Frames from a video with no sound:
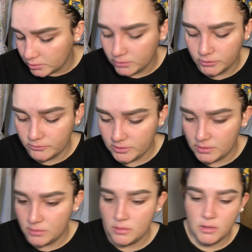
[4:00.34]
No
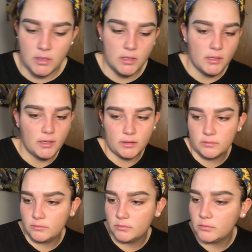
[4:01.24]
one
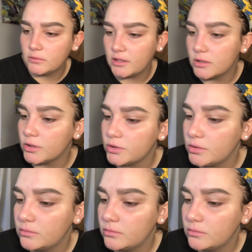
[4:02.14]
can judge you.